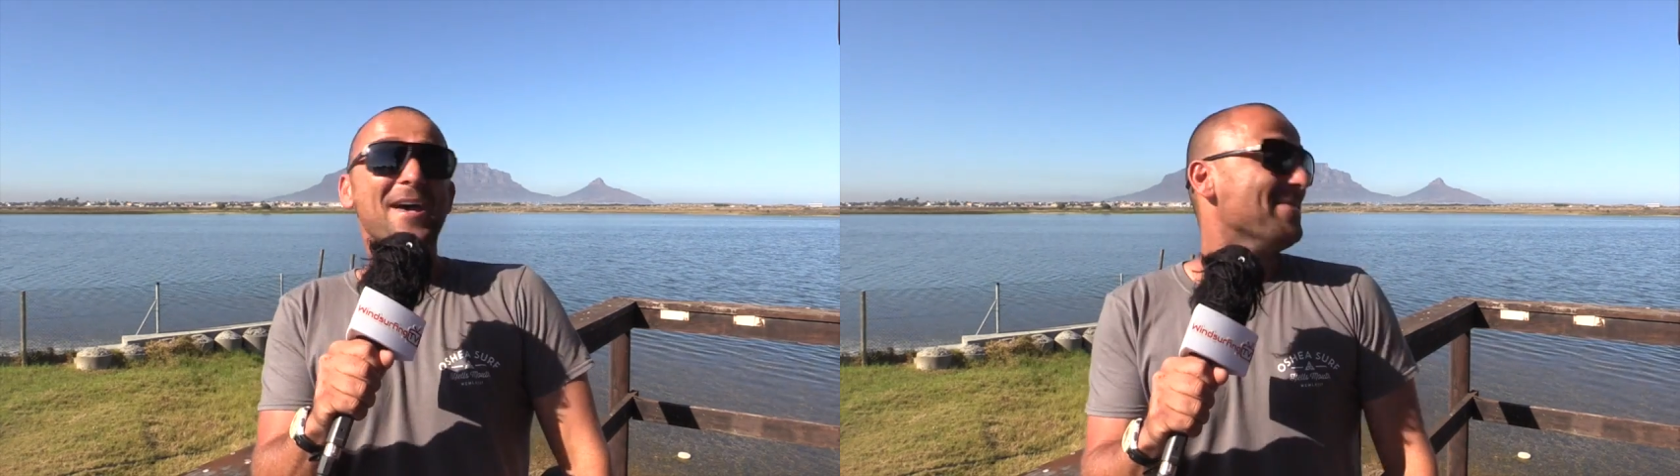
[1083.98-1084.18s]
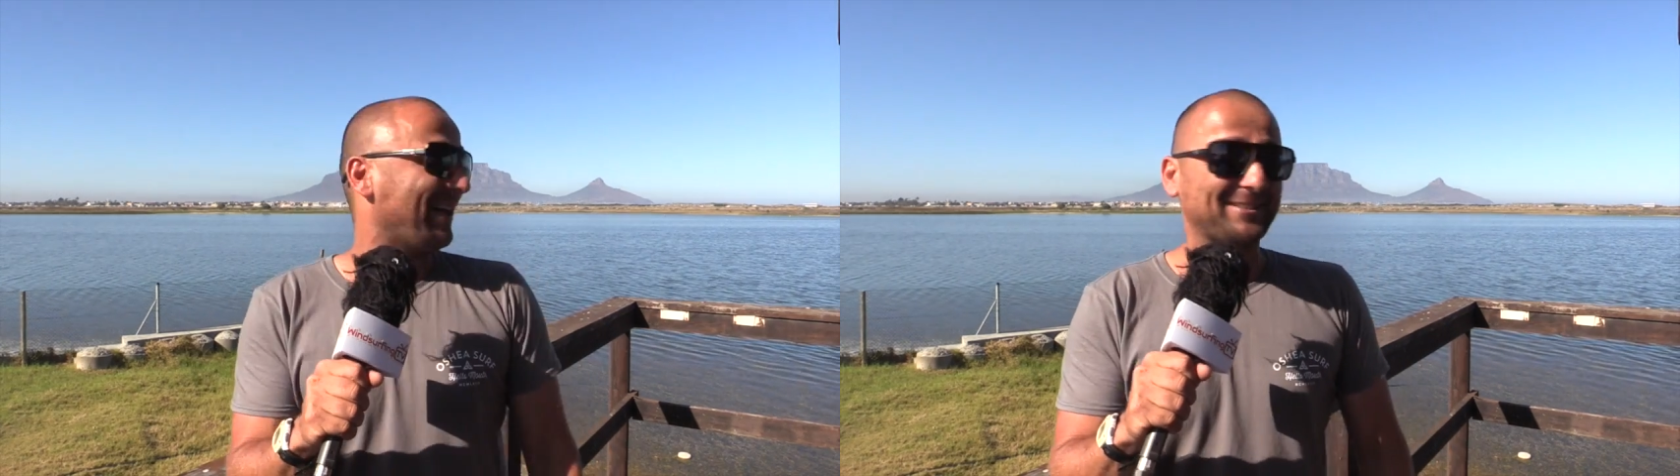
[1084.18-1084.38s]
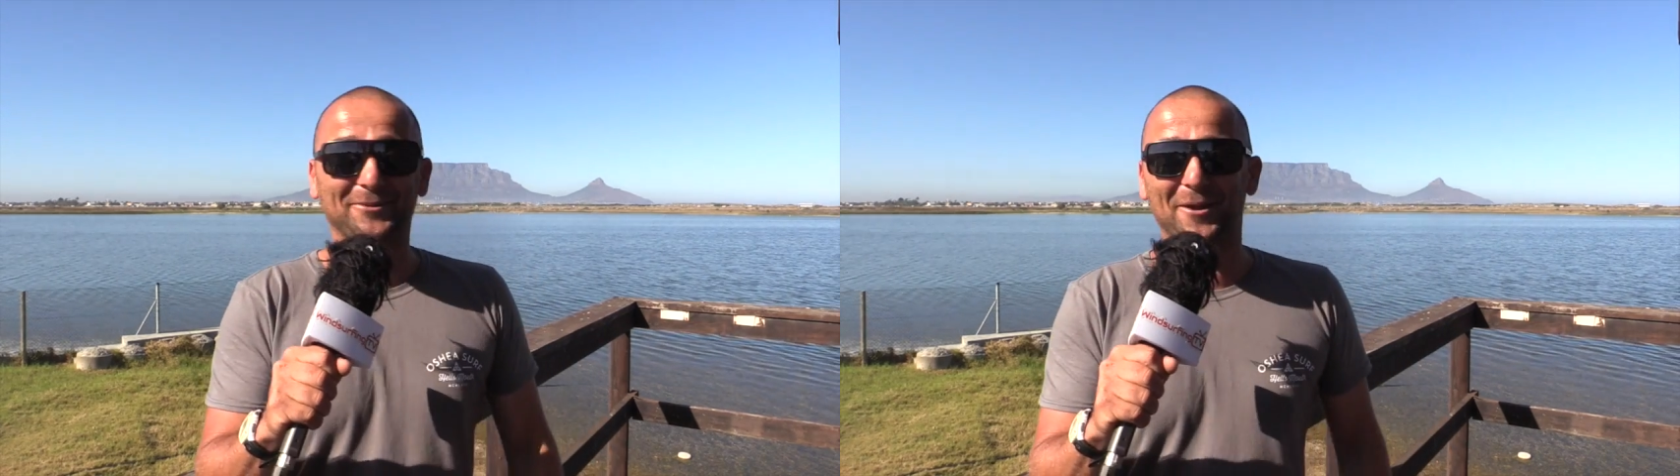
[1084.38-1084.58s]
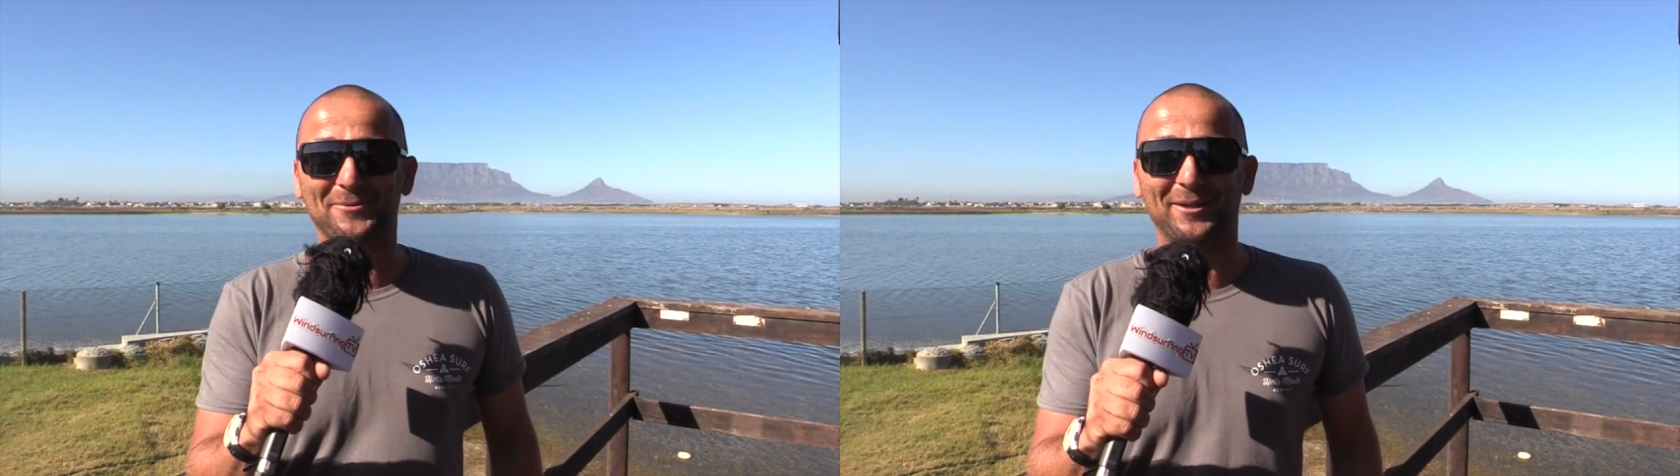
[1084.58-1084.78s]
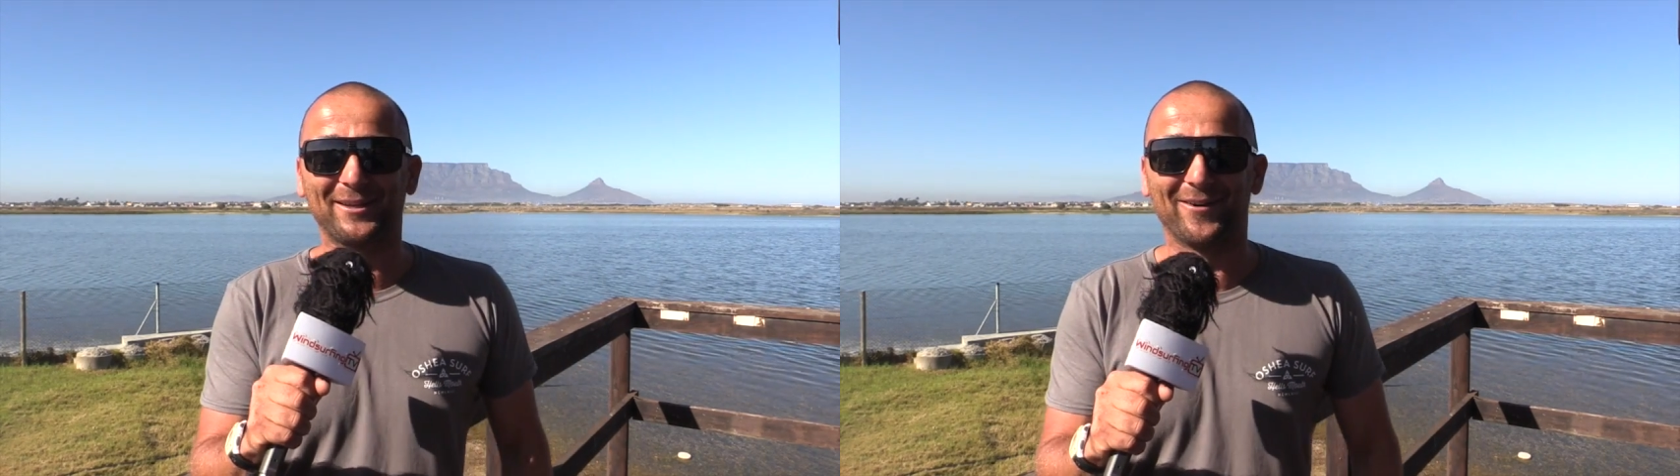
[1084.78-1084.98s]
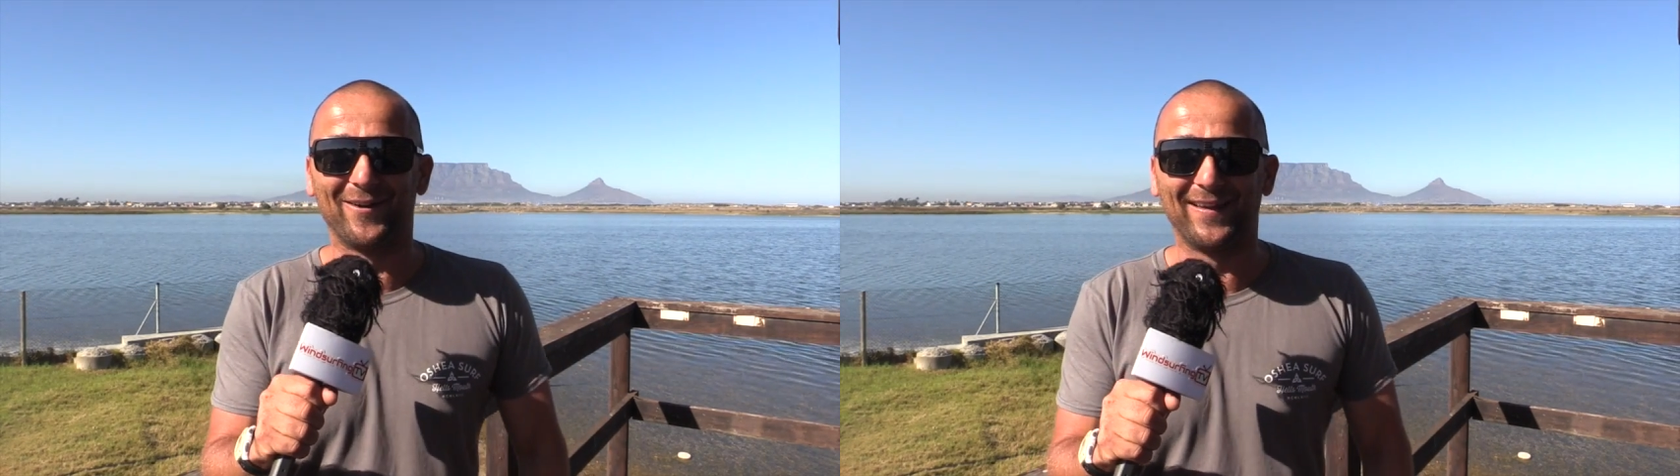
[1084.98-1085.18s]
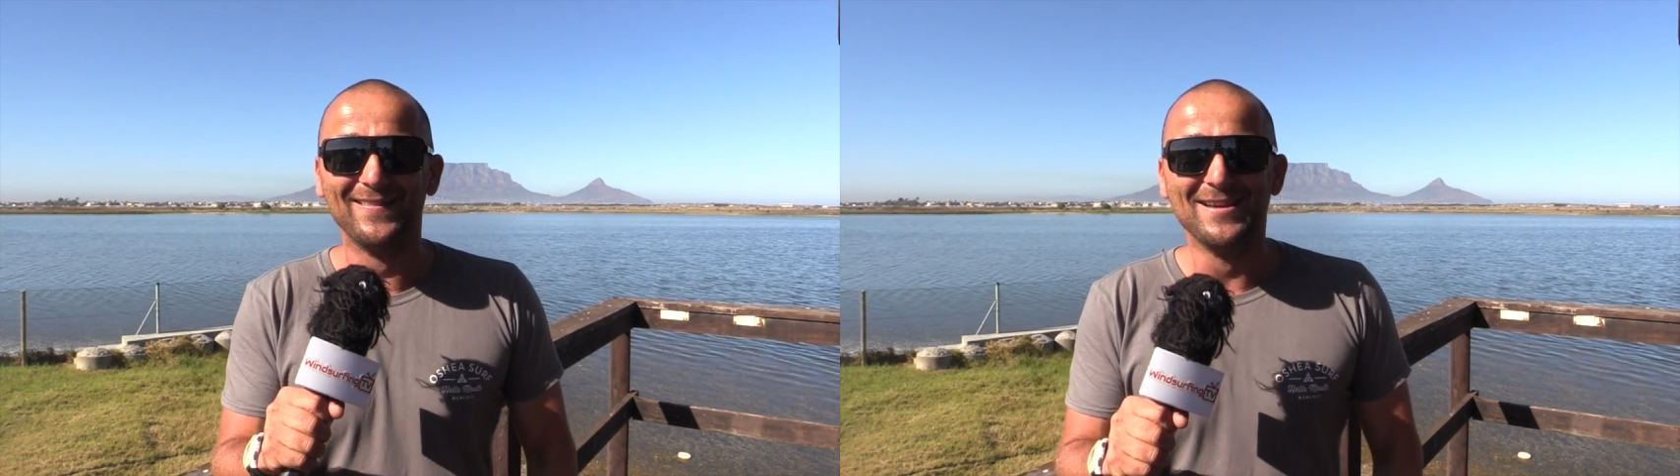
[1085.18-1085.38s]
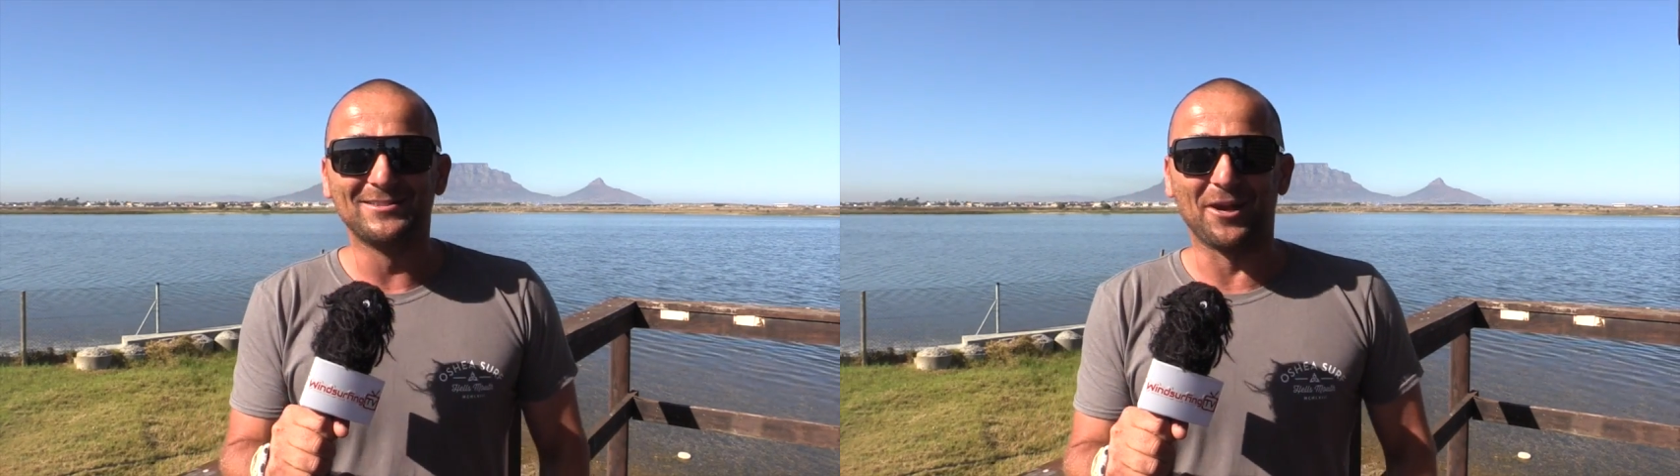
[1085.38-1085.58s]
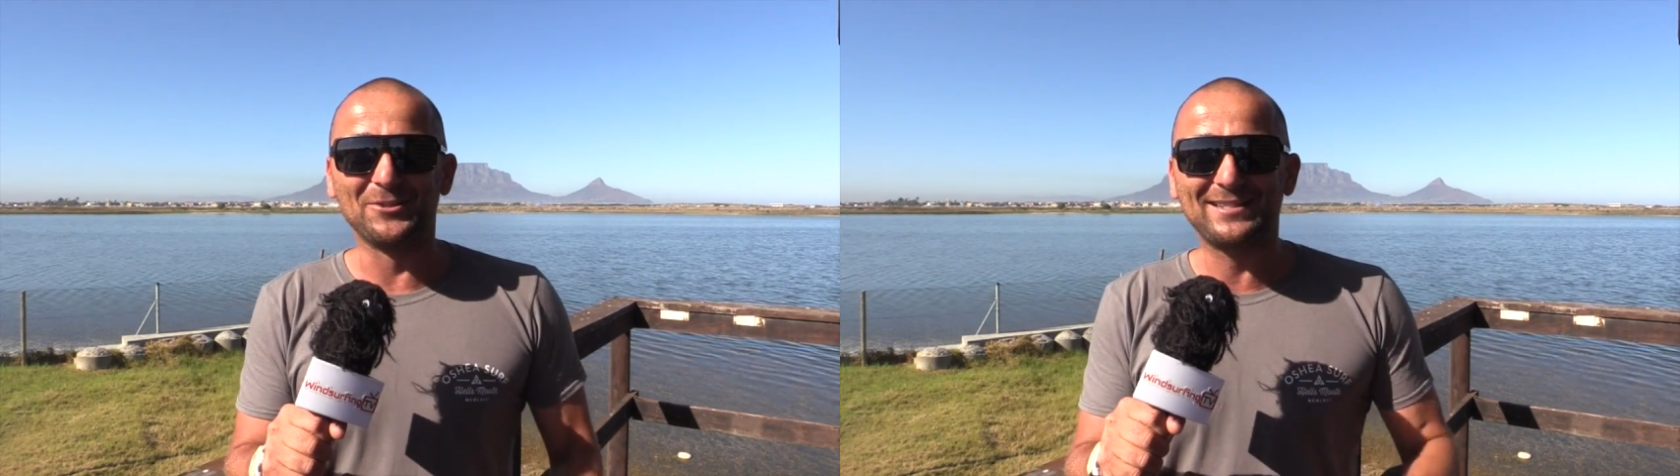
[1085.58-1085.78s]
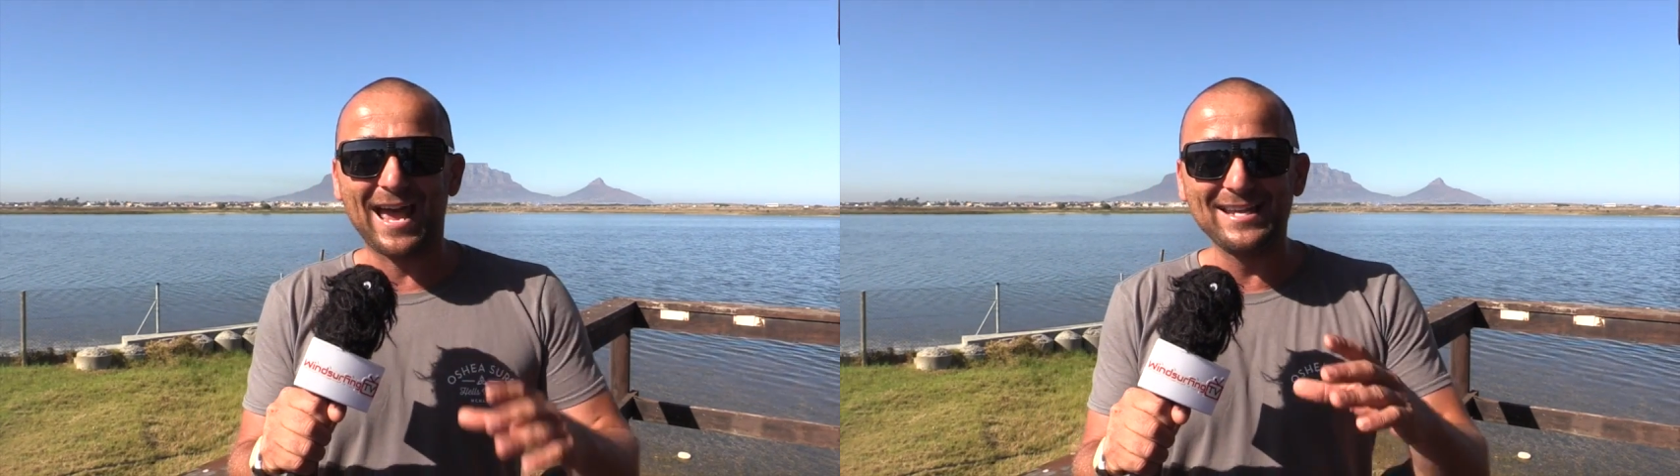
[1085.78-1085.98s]
That's what I'm going to call it. So
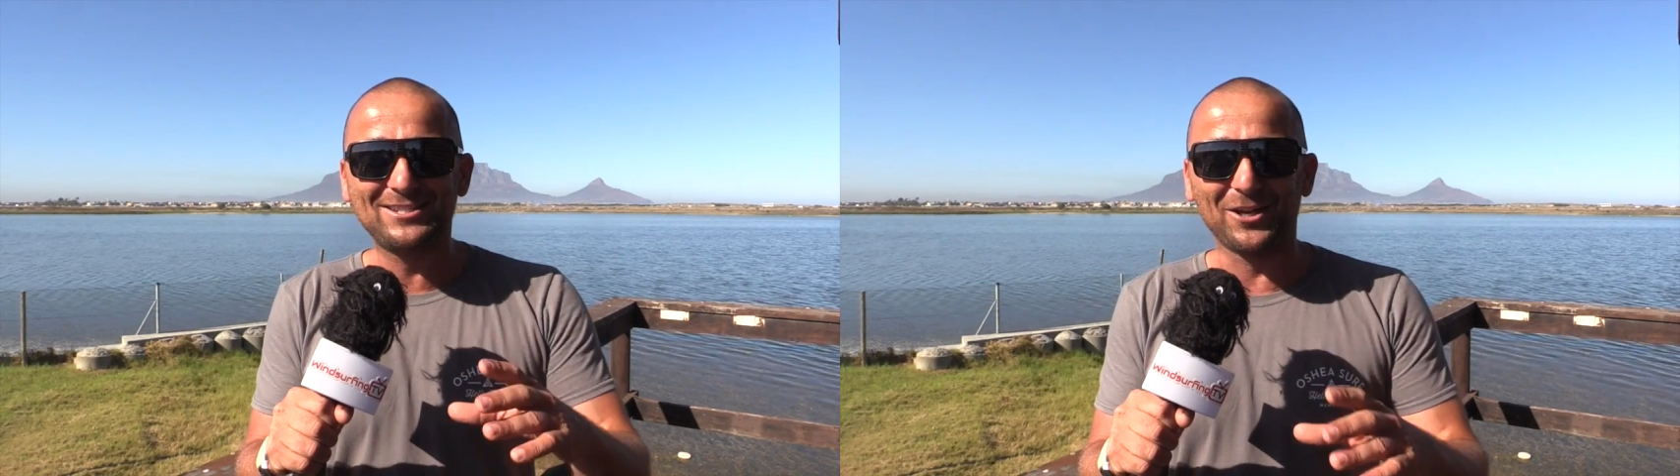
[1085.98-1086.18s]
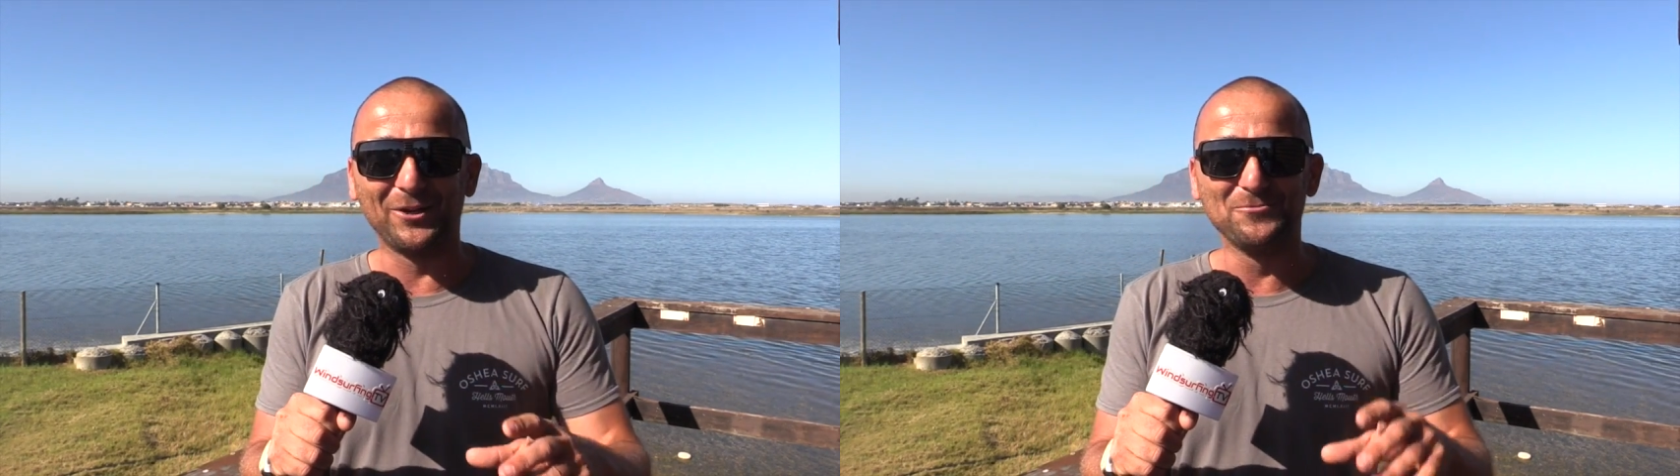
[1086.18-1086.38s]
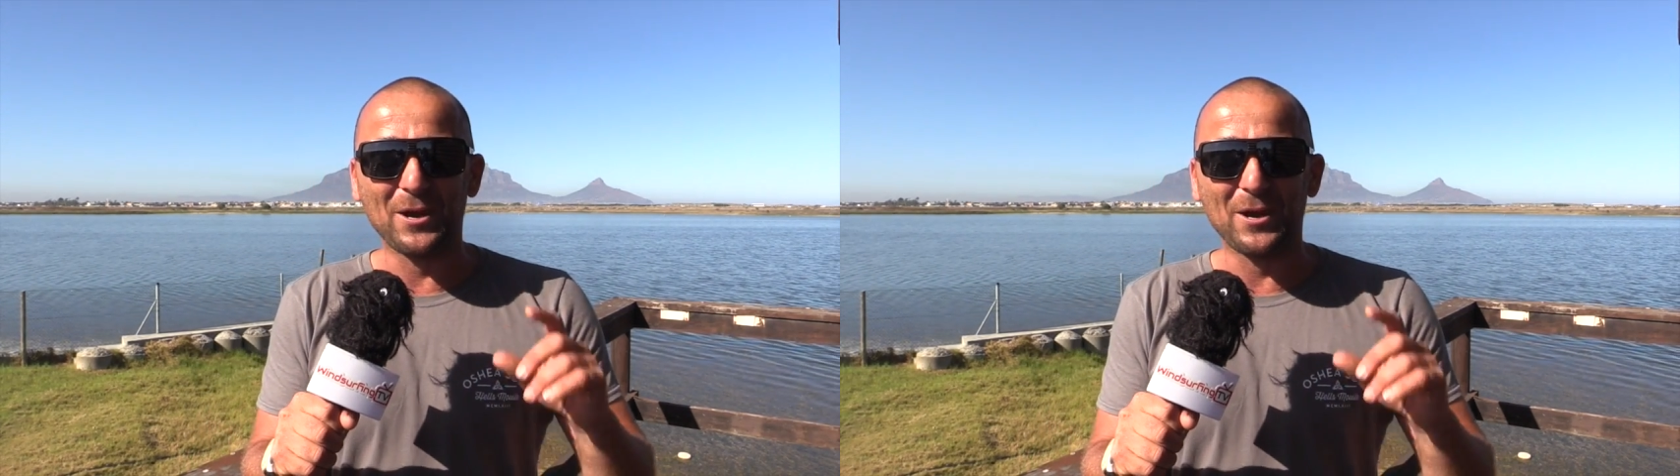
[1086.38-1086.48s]
stay tuned.